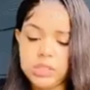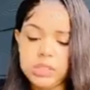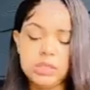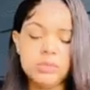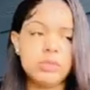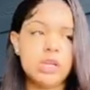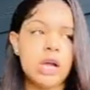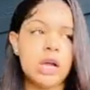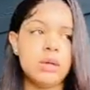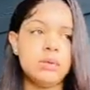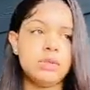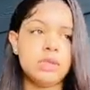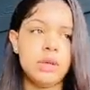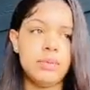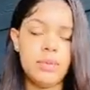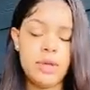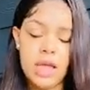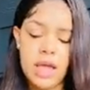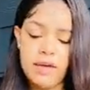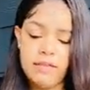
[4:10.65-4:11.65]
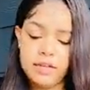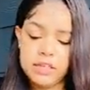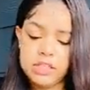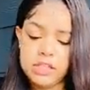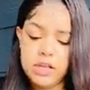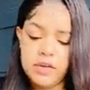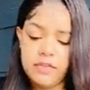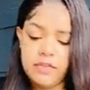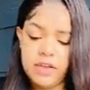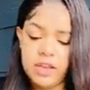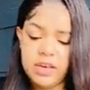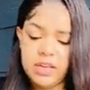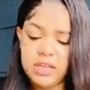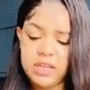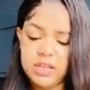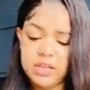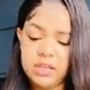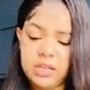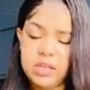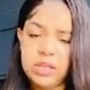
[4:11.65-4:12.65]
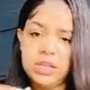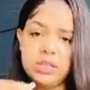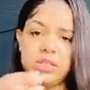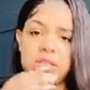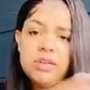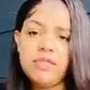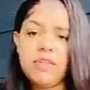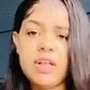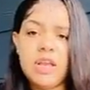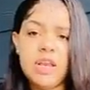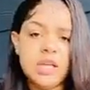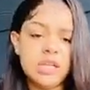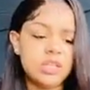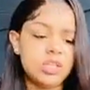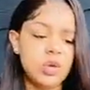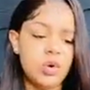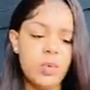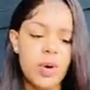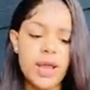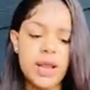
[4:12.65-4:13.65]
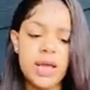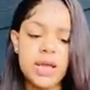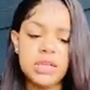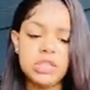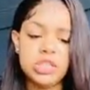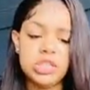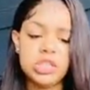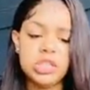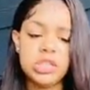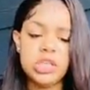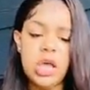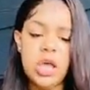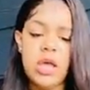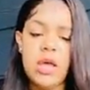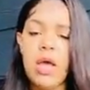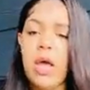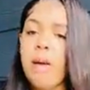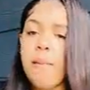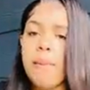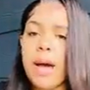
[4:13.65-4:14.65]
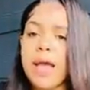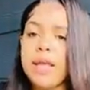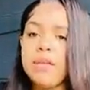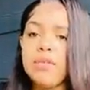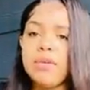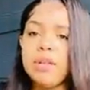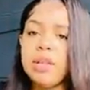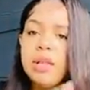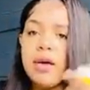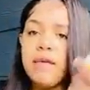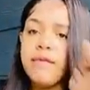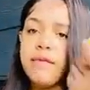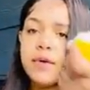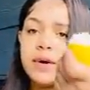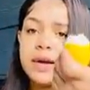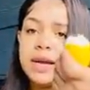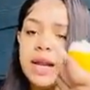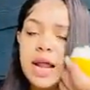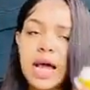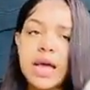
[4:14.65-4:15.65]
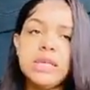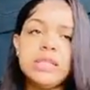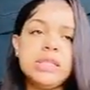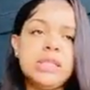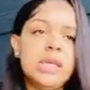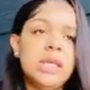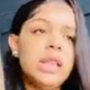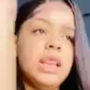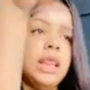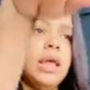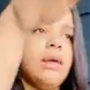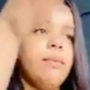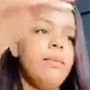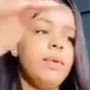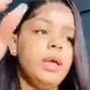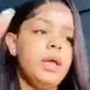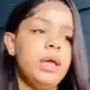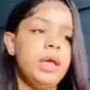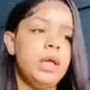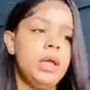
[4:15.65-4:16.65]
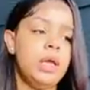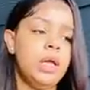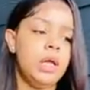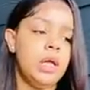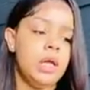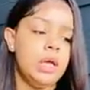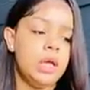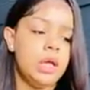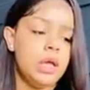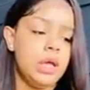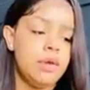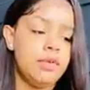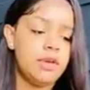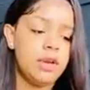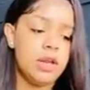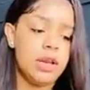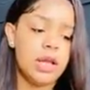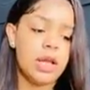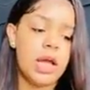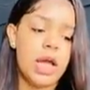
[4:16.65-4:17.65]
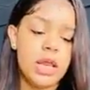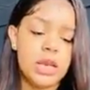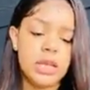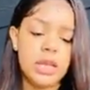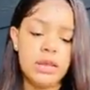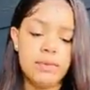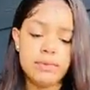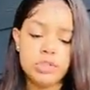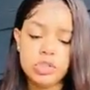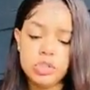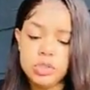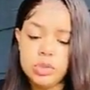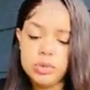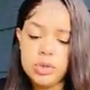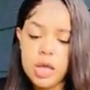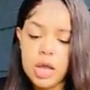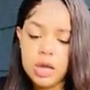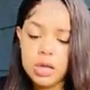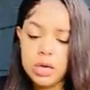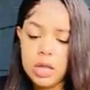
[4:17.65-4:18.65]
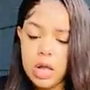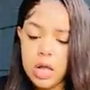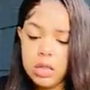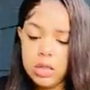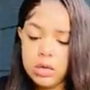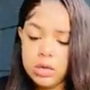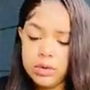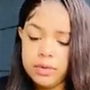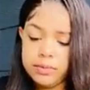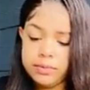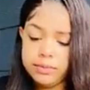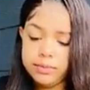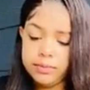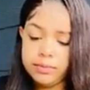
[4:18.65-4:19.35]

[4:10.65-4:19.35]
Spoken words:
Sometimes it be having stuff in it and stuff like that. So why not just buy you a little 49-cent lemon, even though they got the lemon juice for like $1.